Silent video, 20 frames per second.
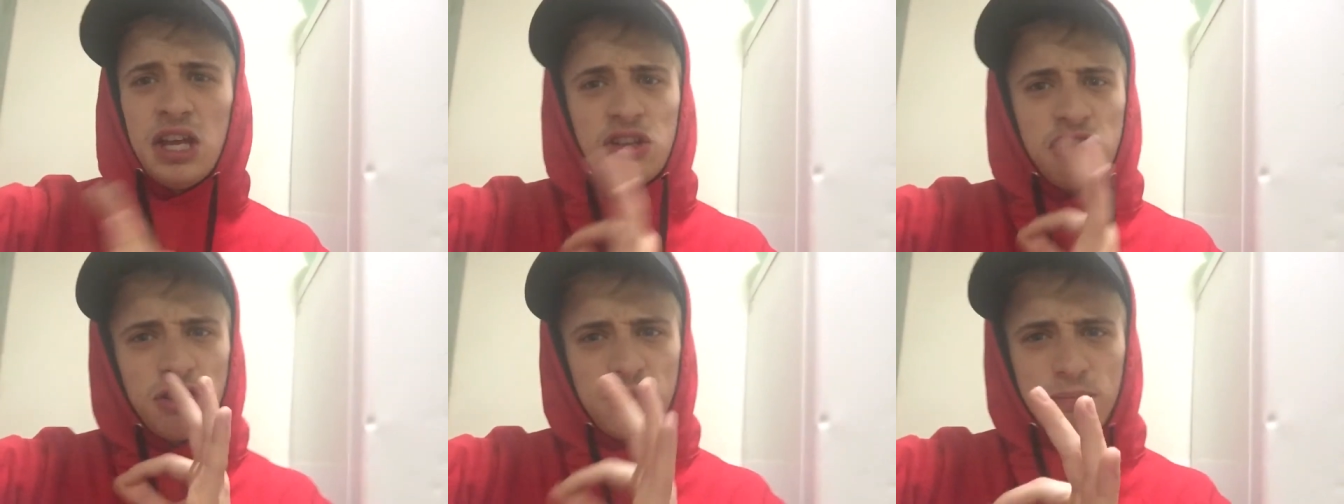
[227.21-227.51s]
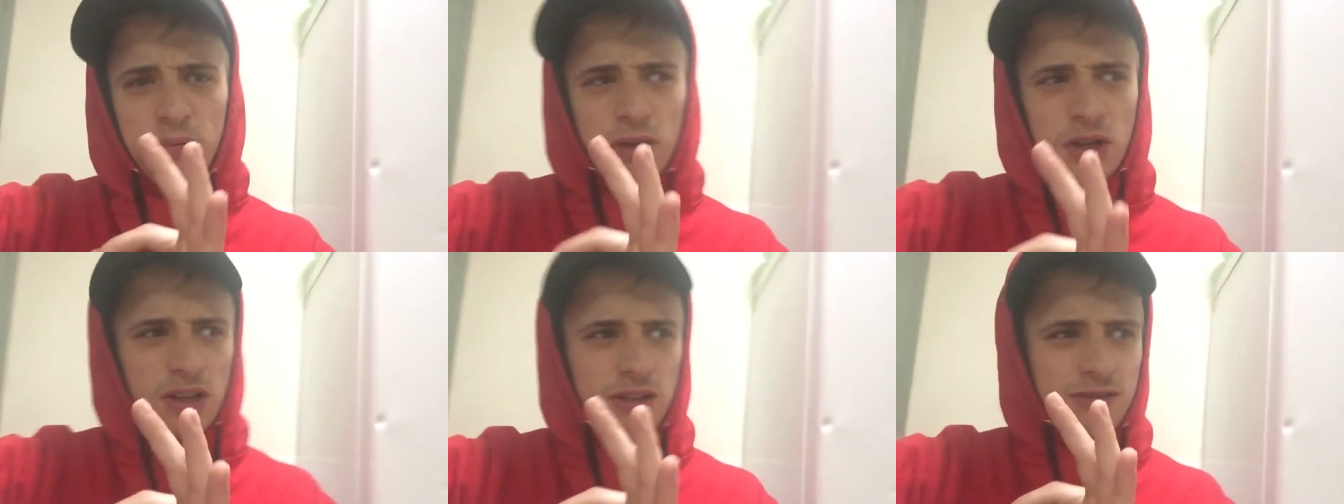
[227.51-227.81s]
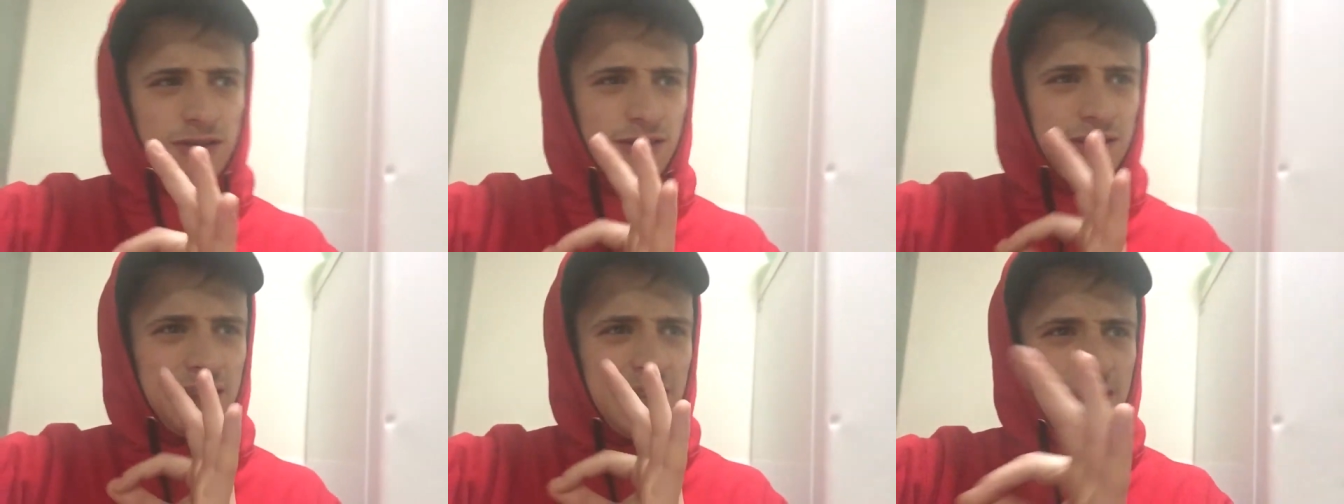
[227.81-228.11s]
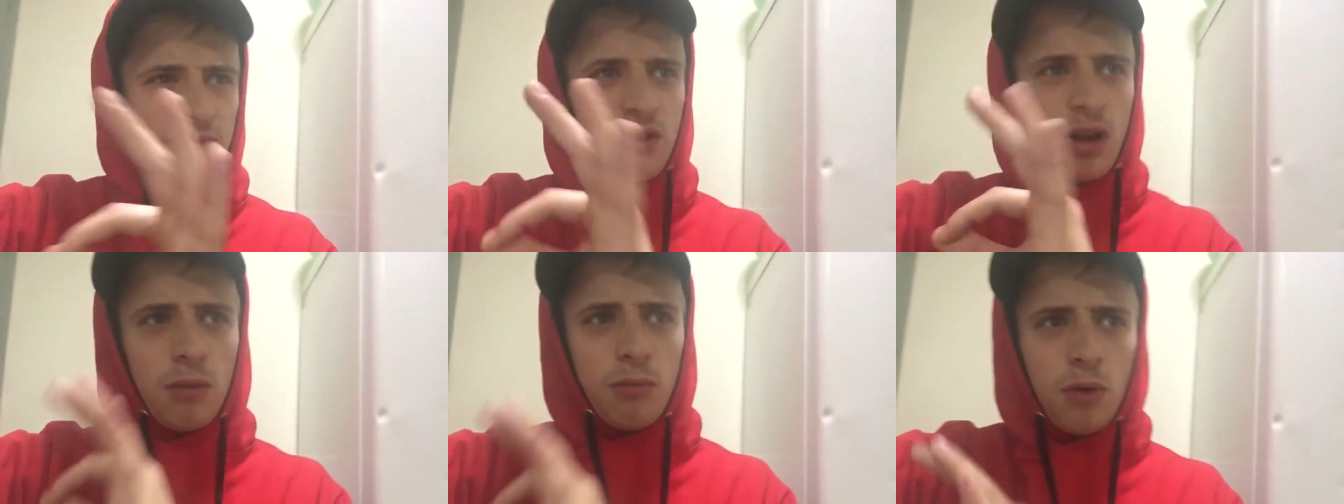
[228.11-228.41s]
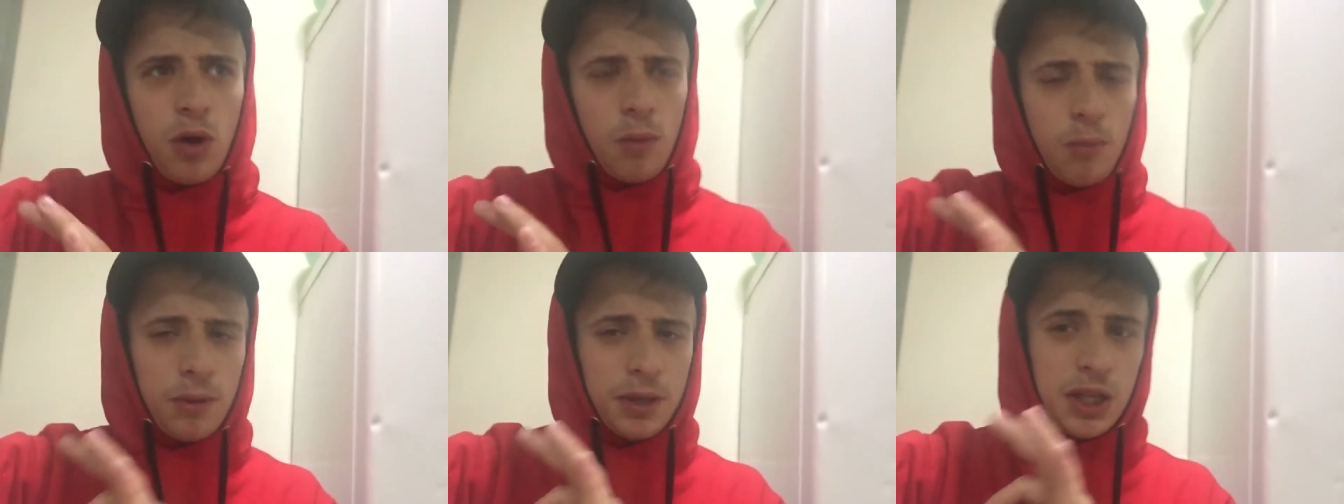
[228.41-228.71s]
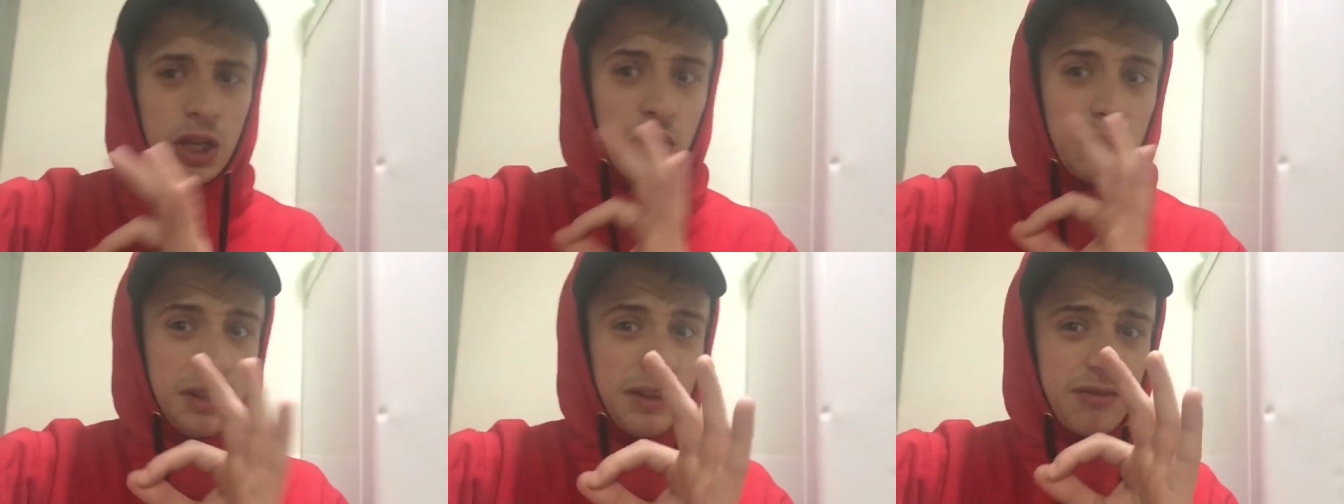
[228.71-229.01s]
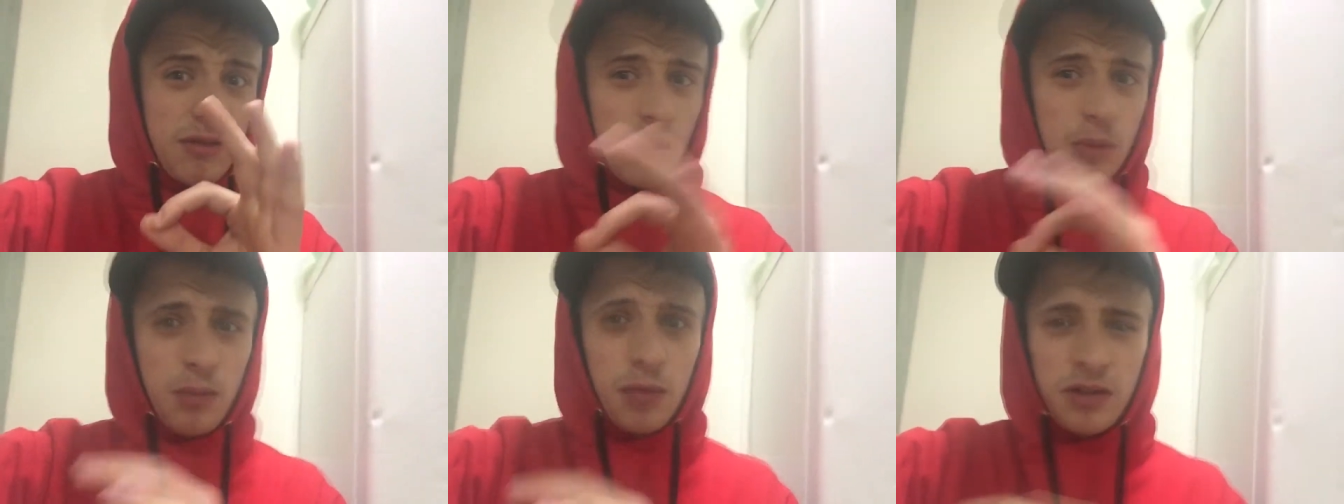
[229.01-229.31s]
Just because they've got more money or
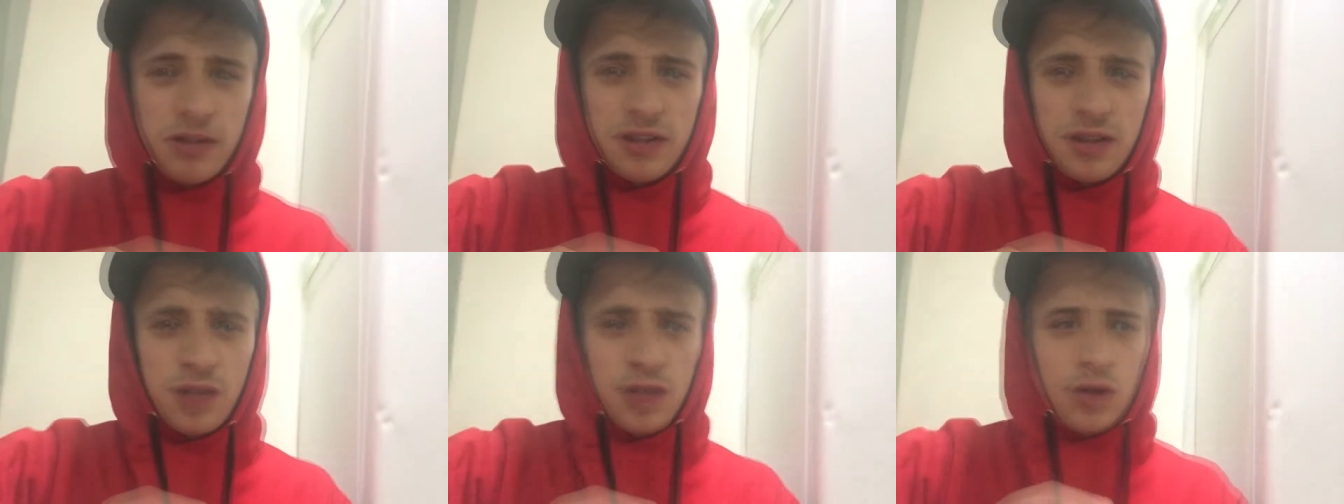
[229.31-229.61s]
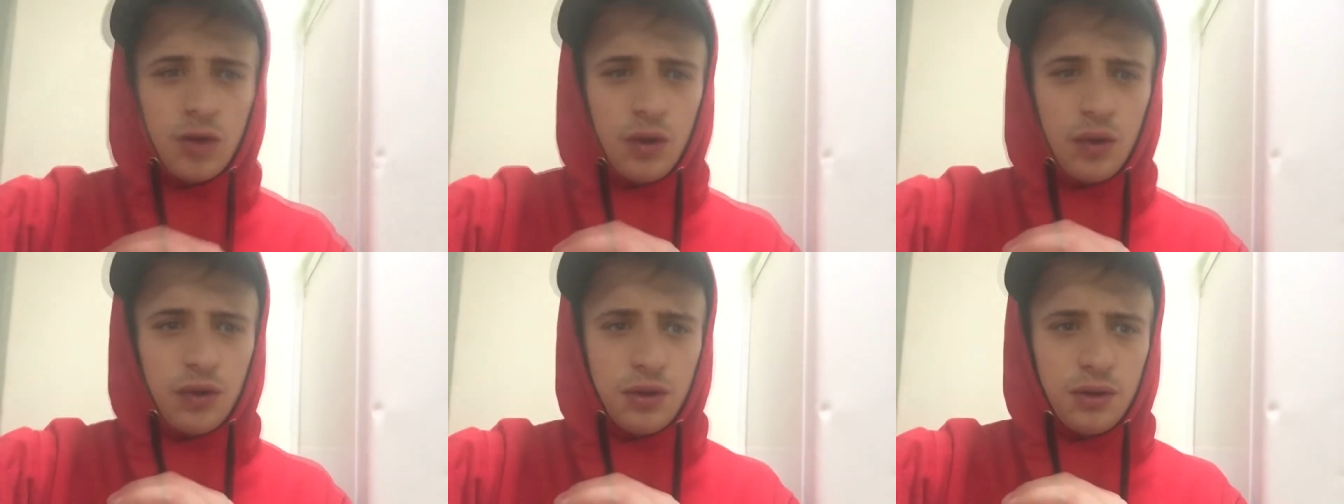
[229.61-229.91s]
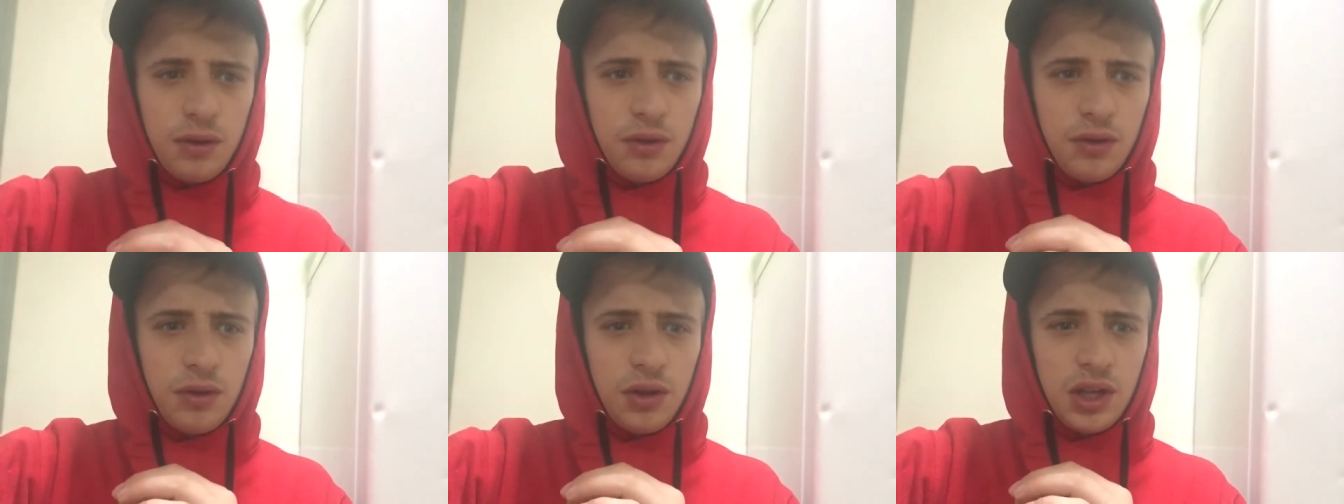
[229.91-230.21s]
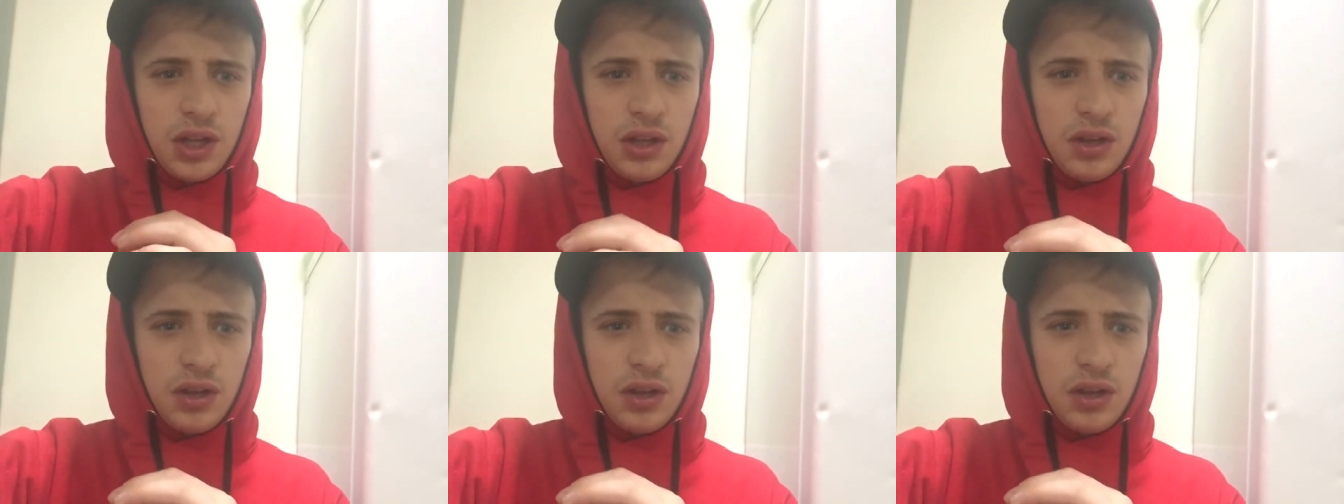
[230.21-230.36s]
they've got more subscribers.